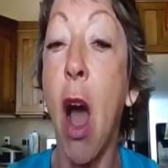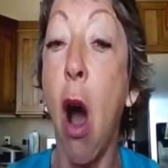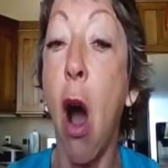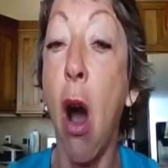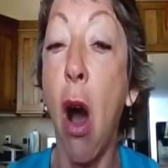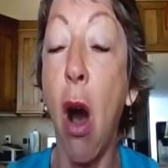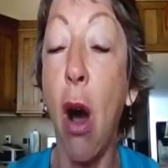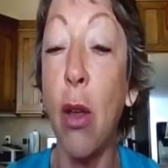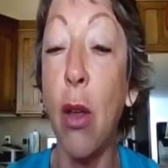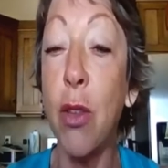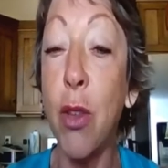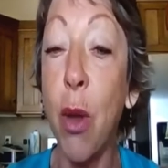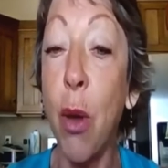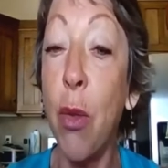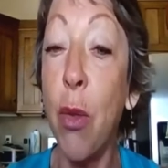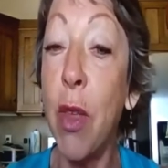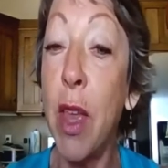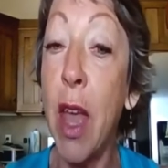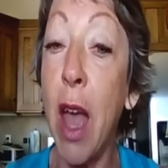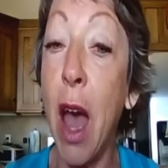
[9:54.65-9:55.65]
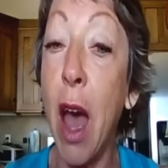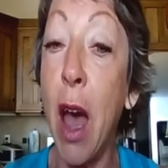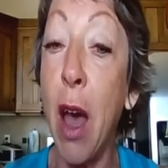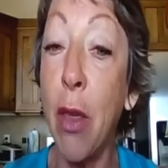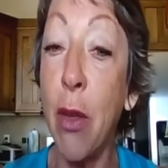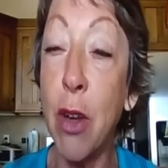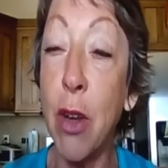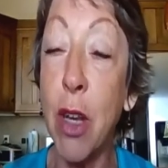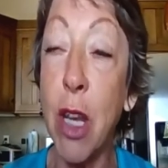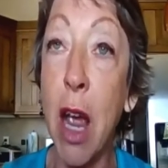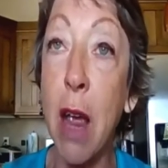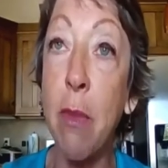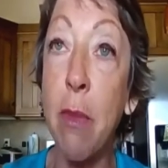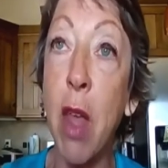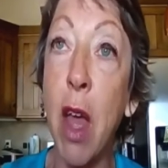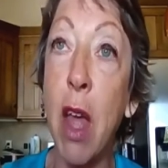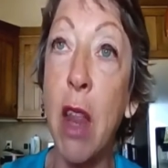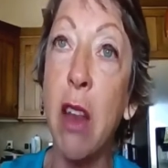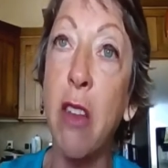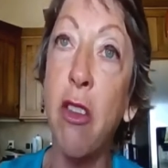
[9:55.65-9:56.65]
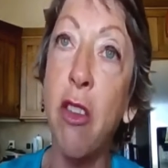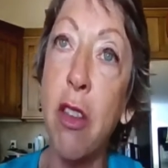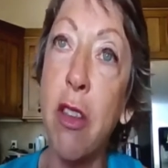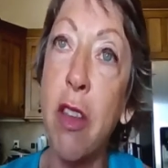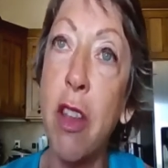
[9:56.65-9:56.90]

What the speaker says: Also, the other time that just the